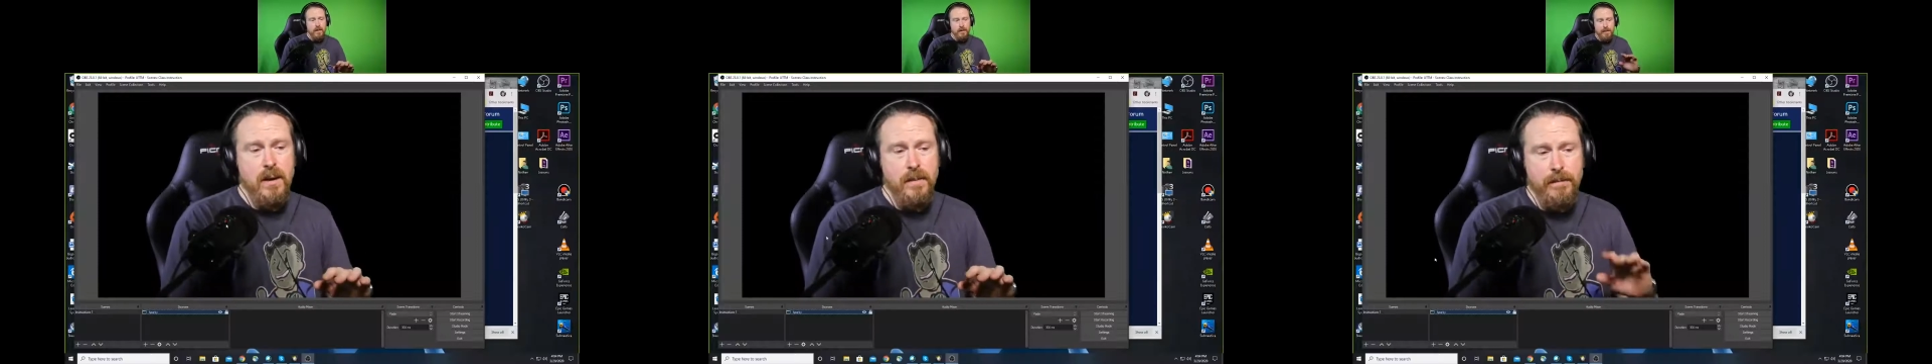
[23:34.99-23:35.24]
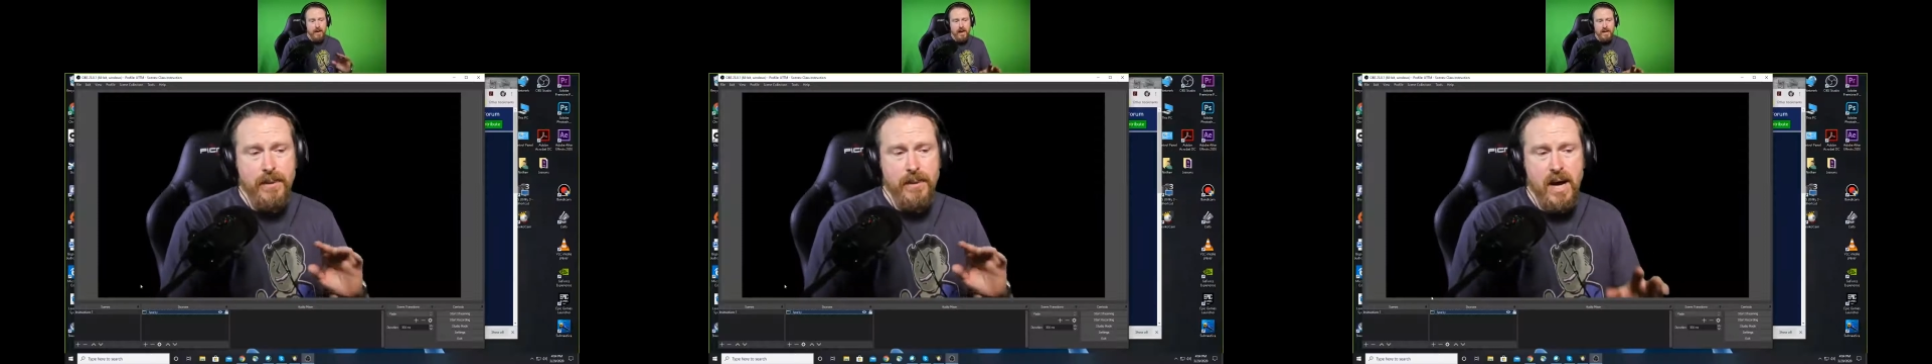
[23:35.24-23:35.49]

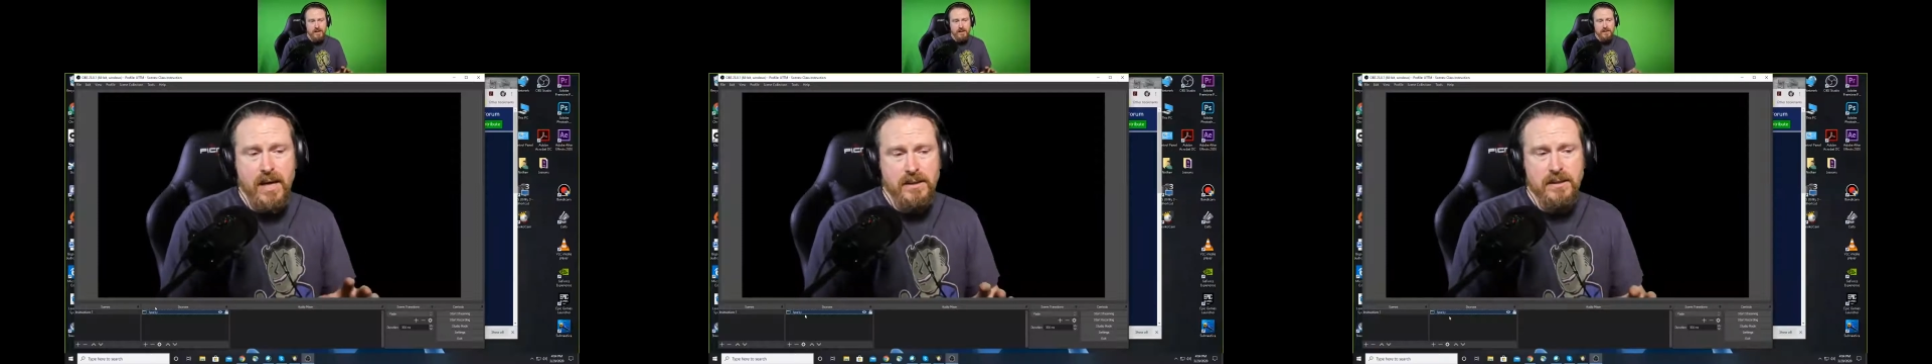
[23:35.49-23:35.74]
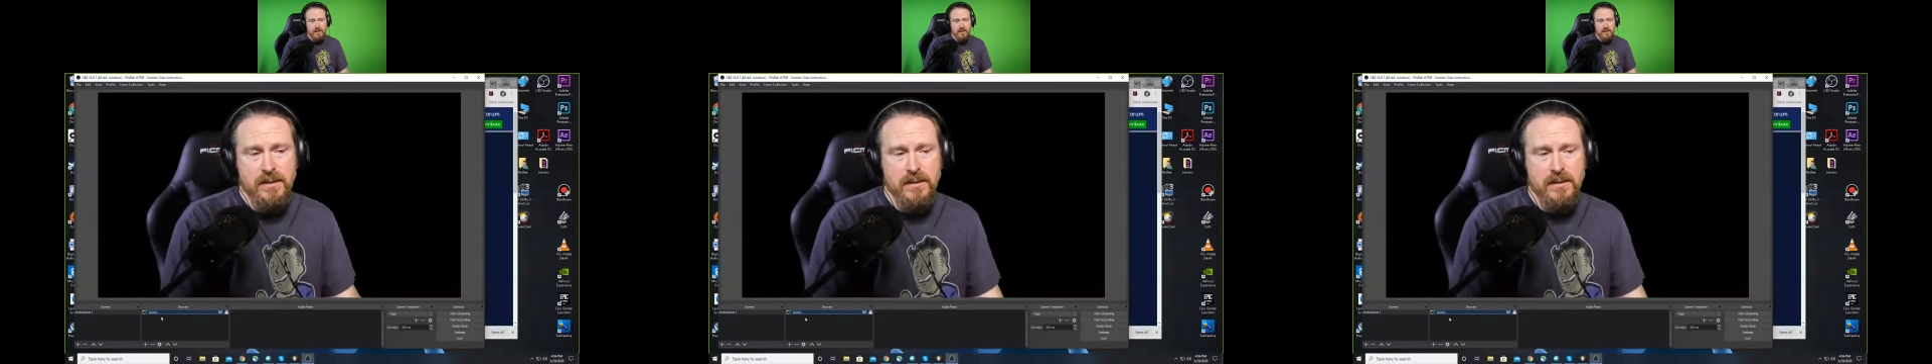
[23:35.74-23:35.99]
but
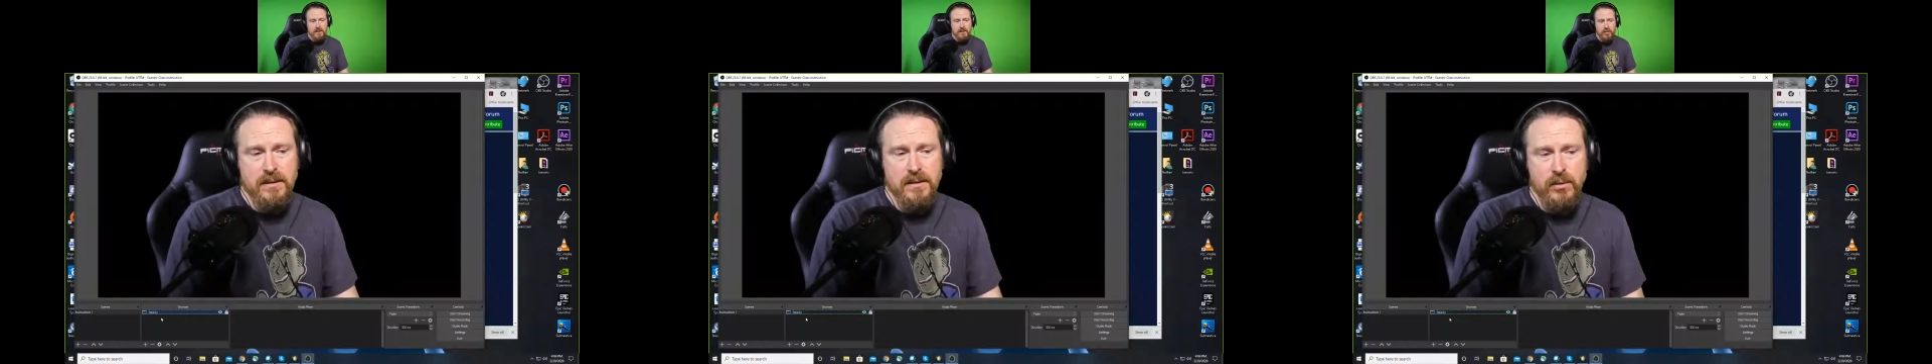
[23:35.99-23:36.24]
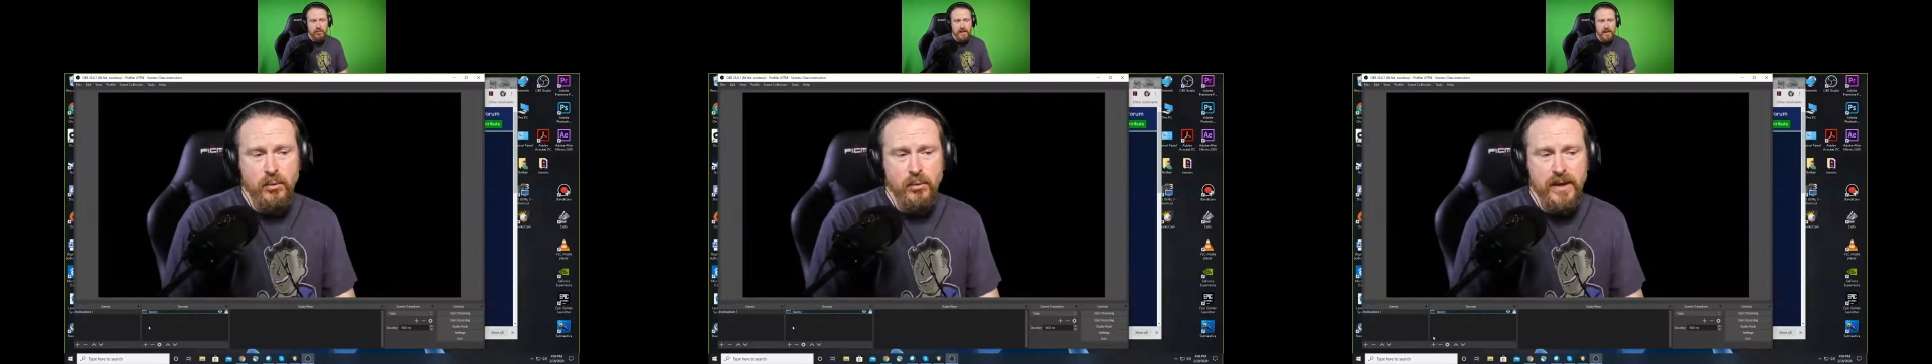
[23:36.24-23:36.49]

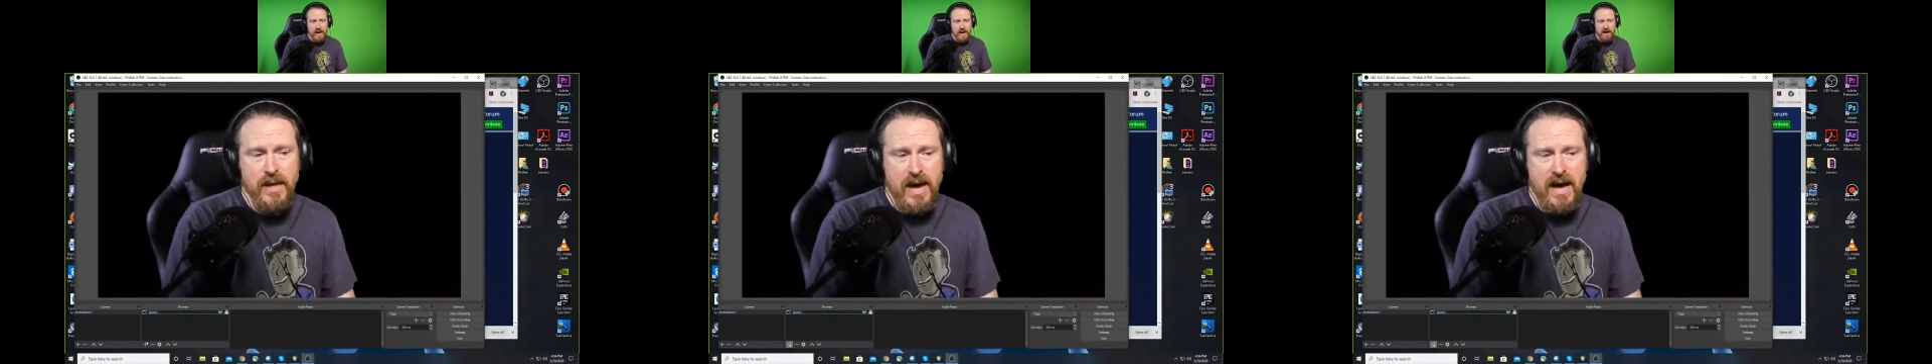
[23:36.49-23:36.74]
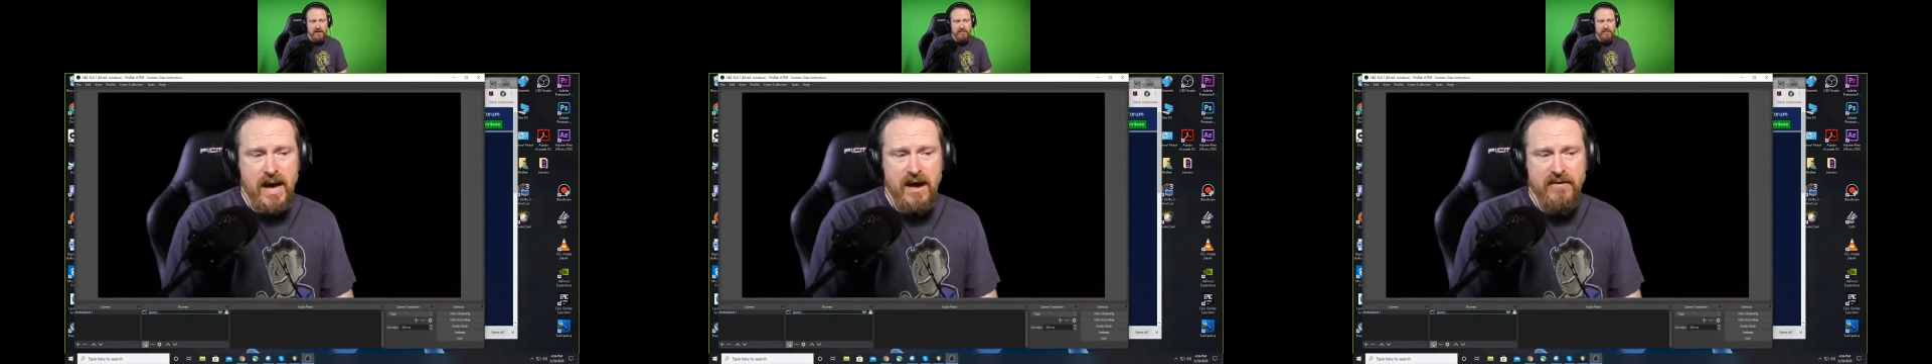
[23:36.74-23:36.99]
we
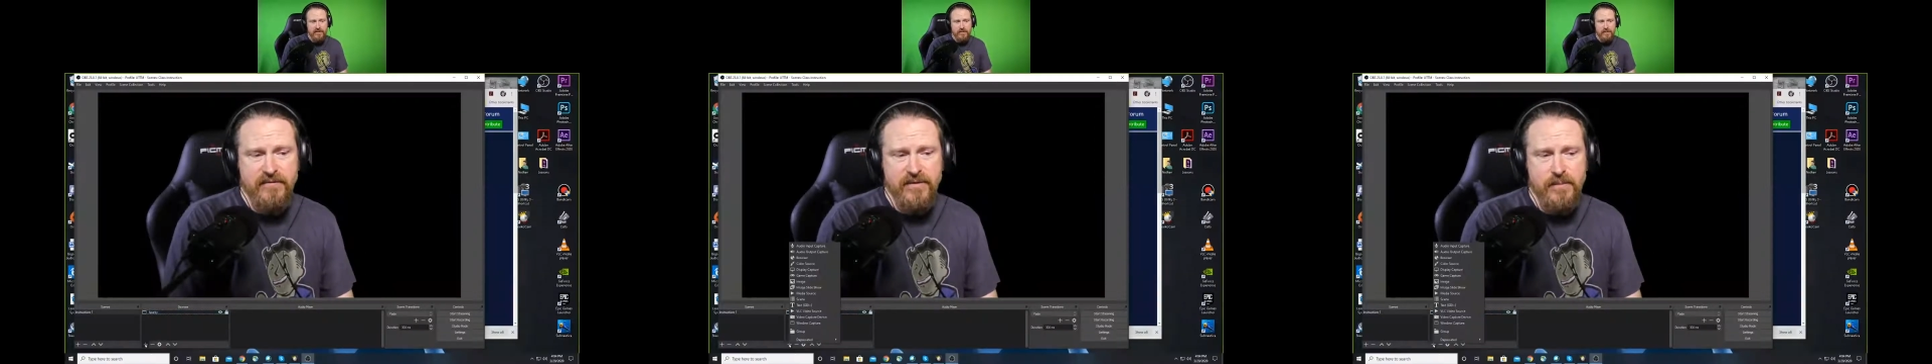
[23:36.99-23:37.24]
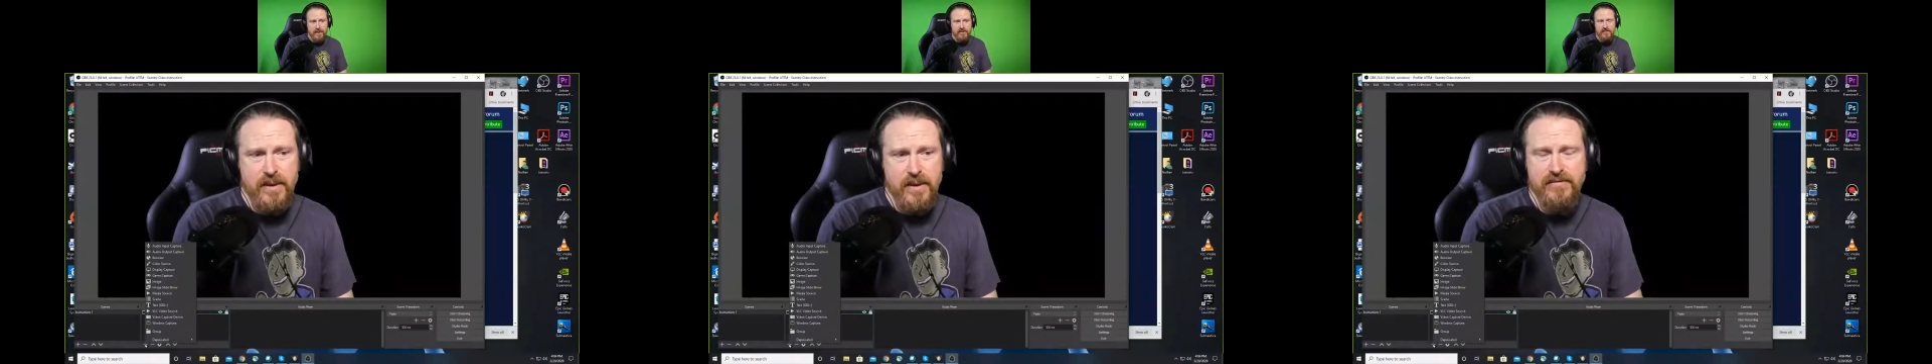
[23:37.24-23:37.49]
have the
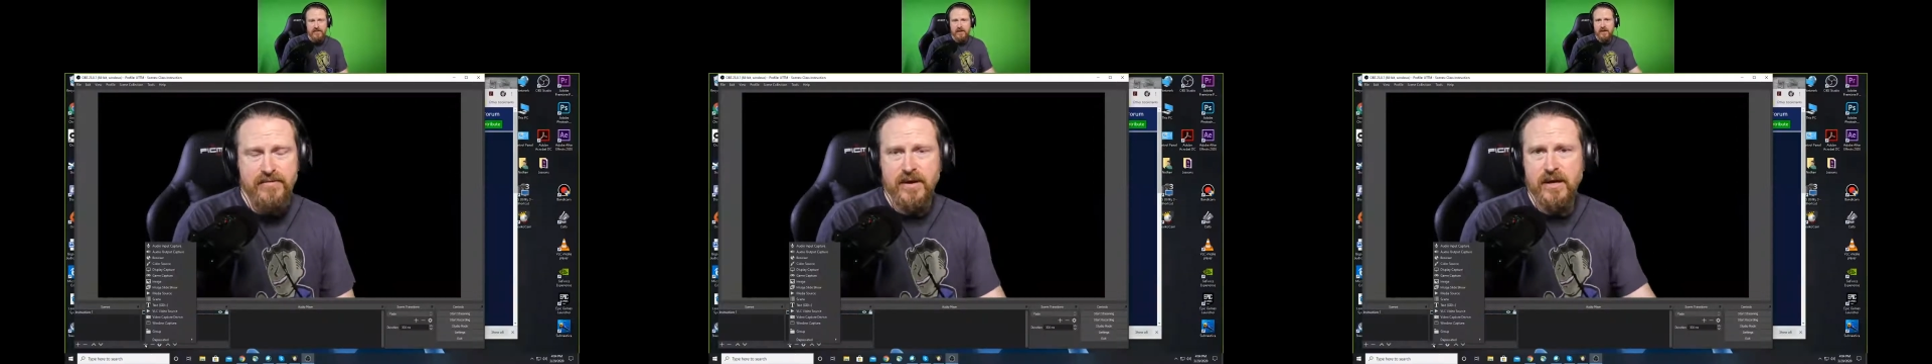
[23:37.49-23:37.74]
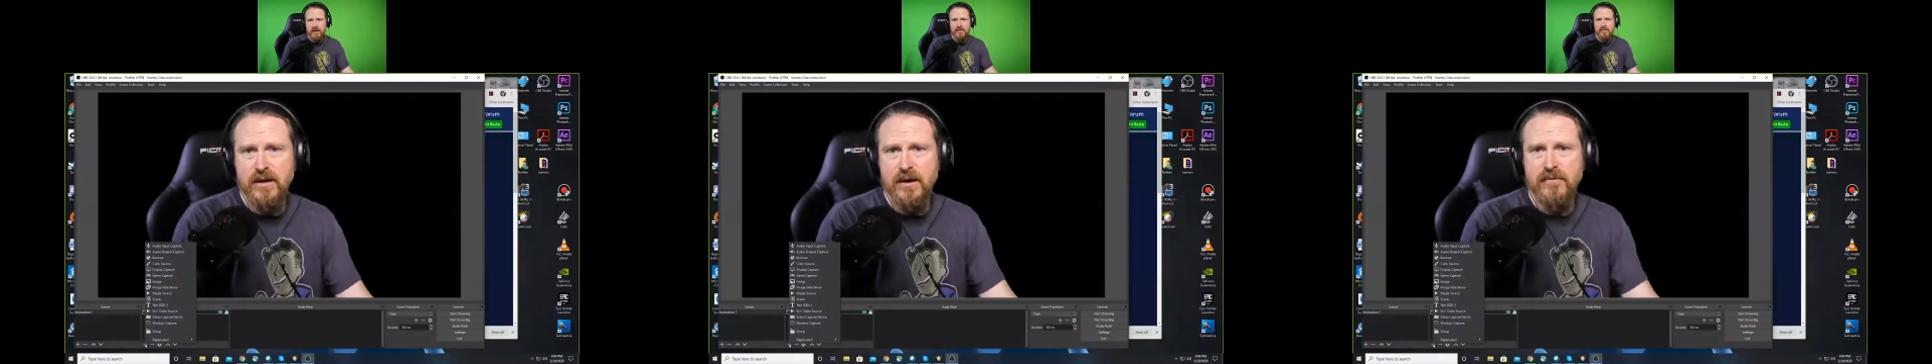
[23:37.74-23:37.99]
benefit
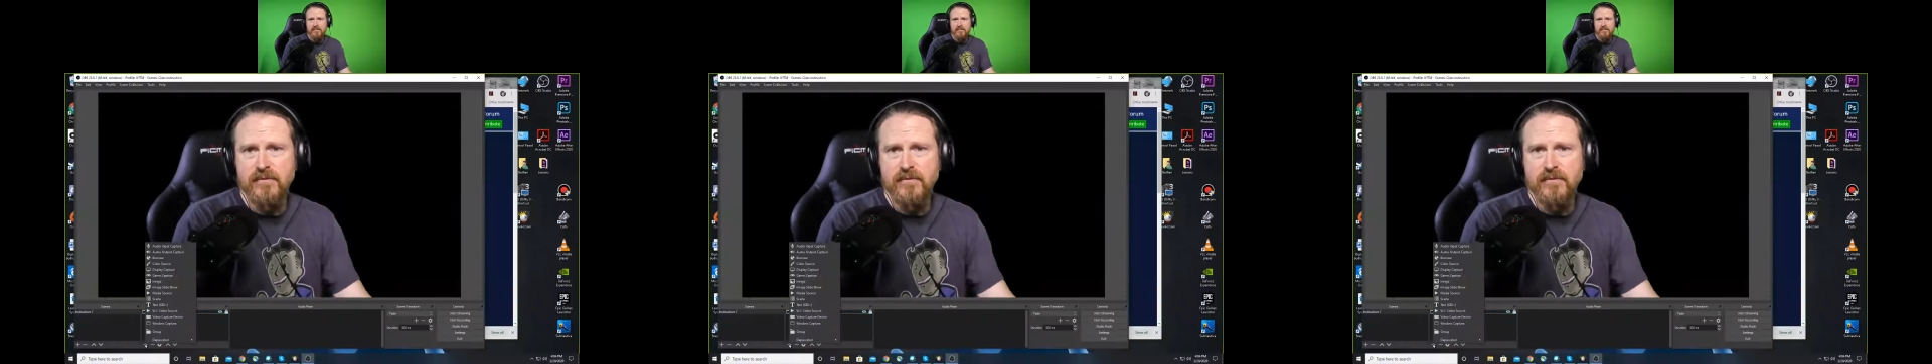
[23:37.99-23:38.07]
of